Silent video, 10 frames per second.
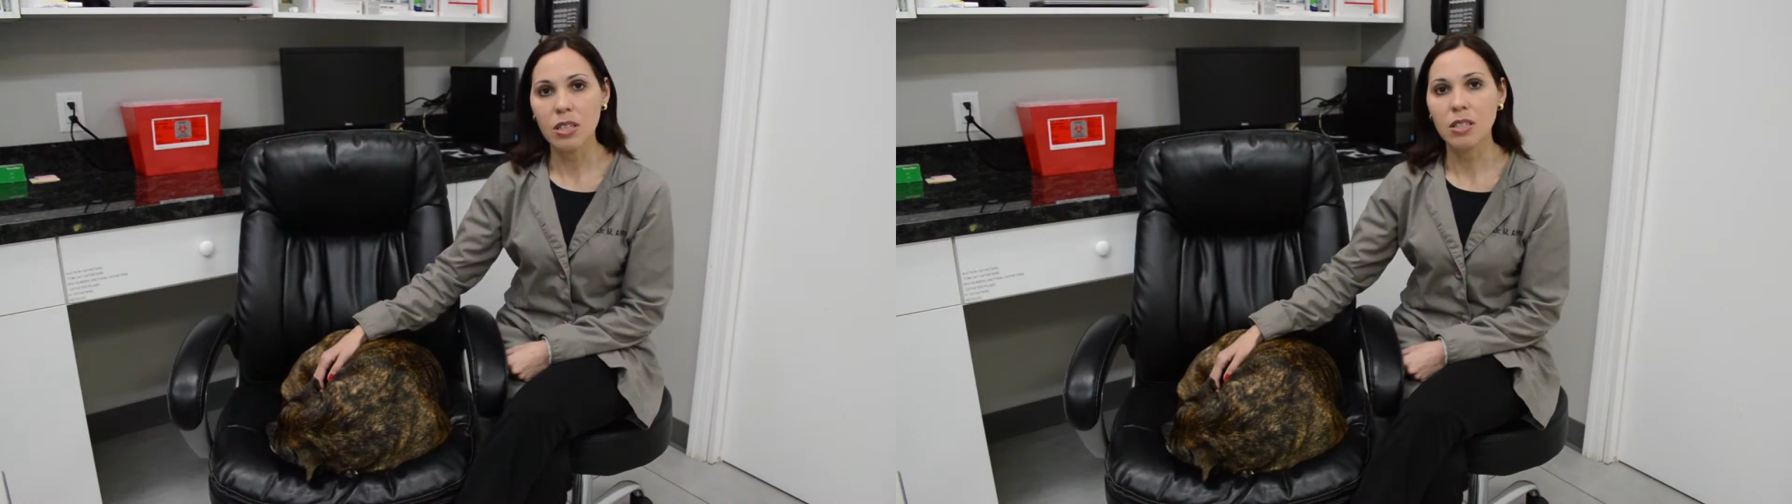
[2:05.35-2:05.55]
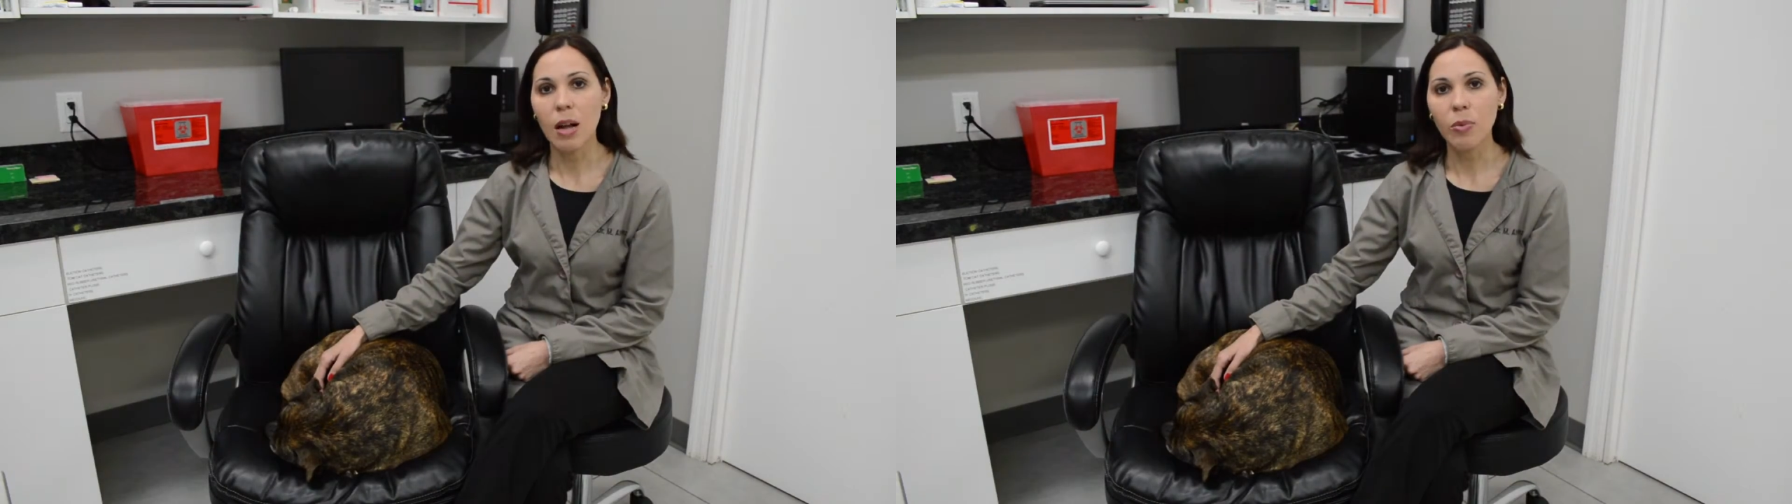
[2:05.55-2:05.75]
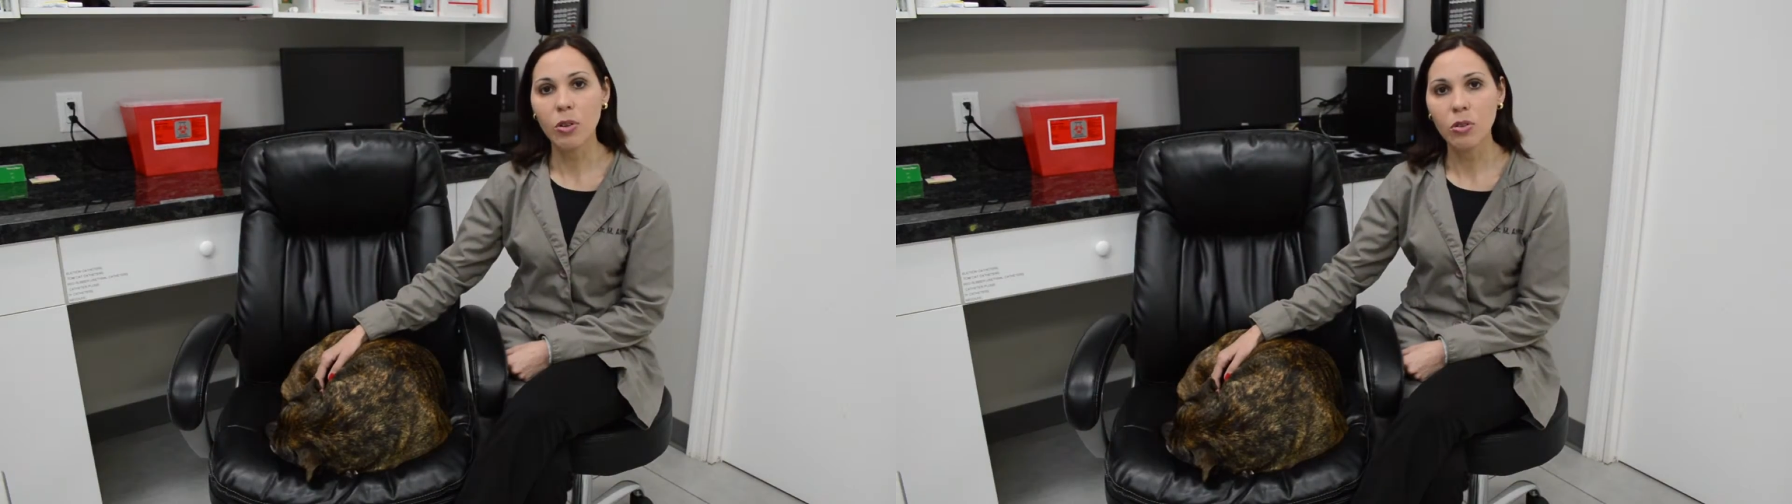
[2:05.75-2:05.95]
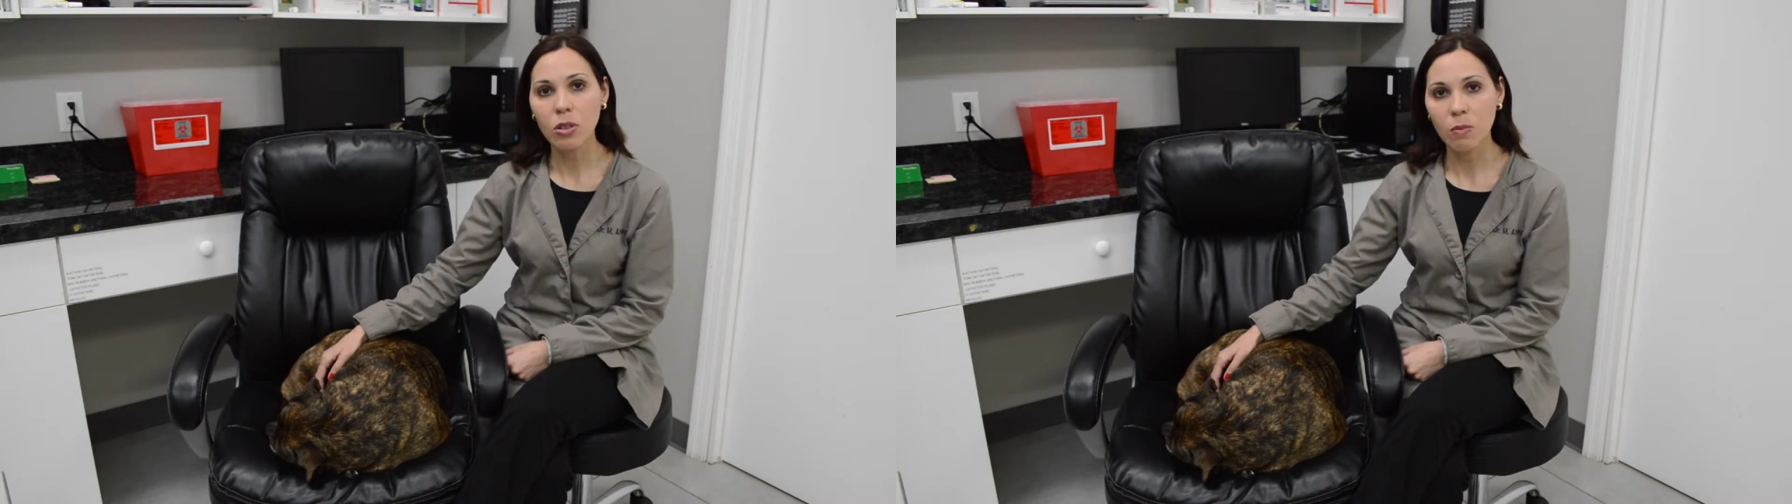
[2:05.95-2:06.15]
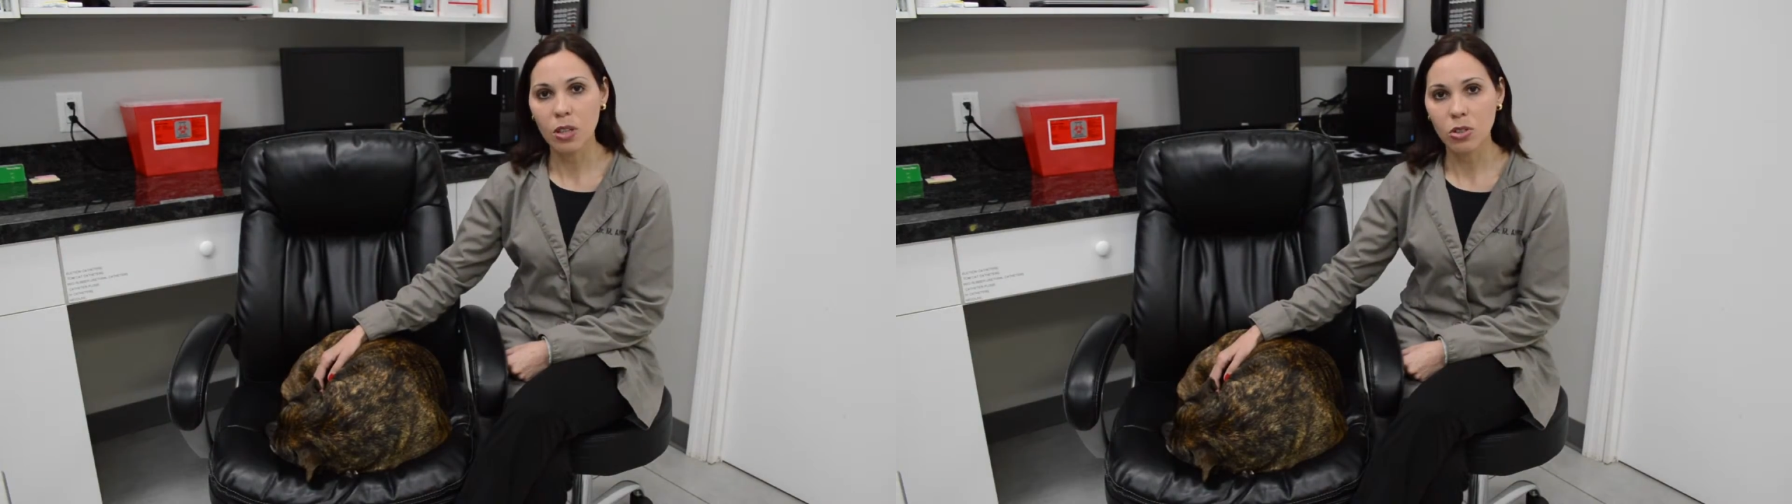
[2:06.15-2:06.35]
and stop the
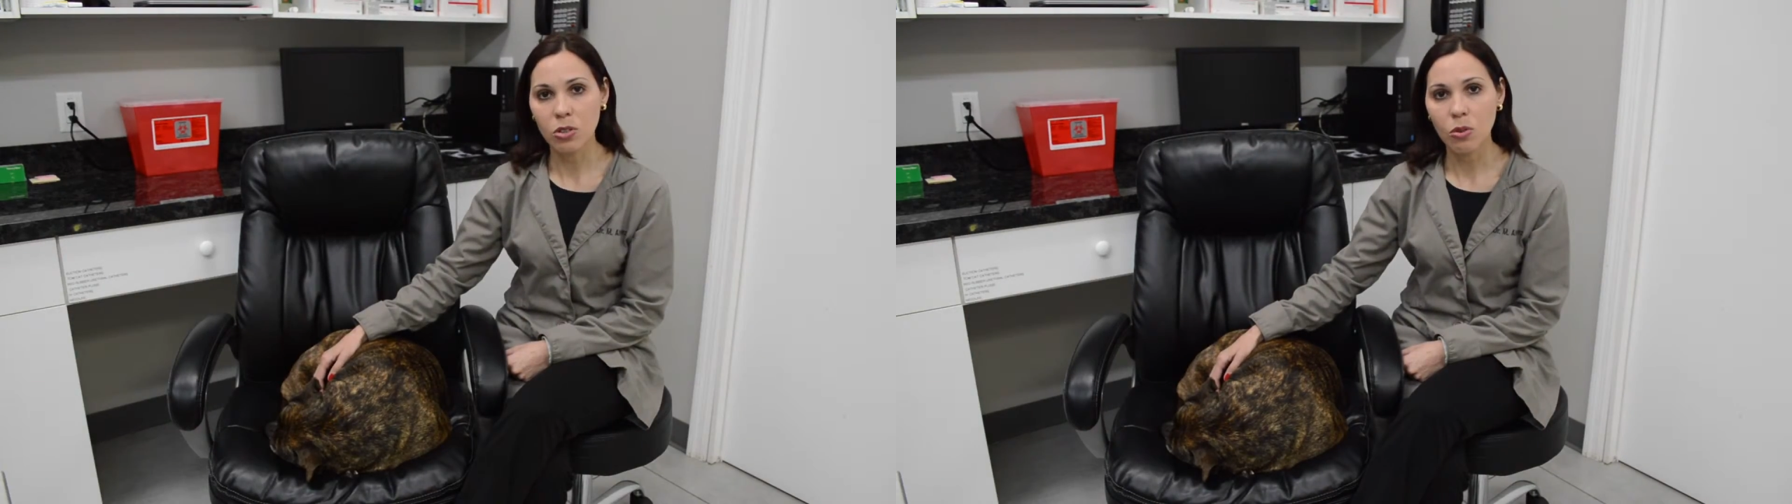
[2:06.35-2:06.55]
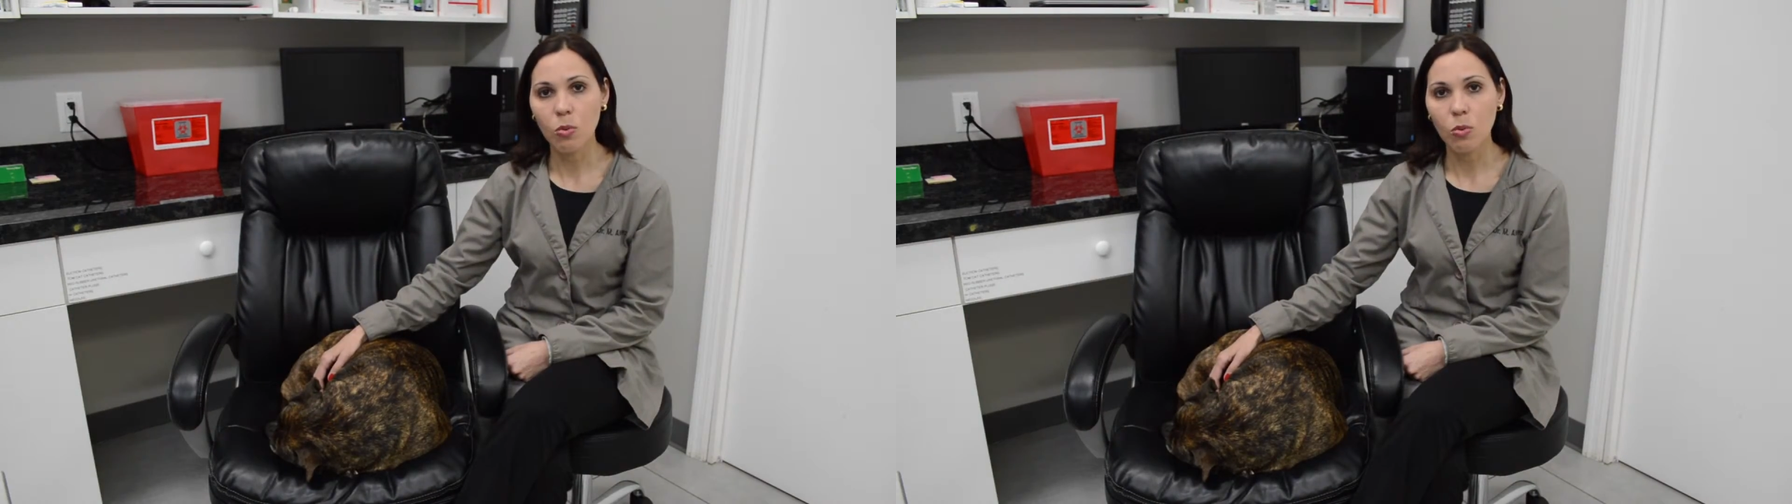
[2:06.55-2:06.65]
cooling measures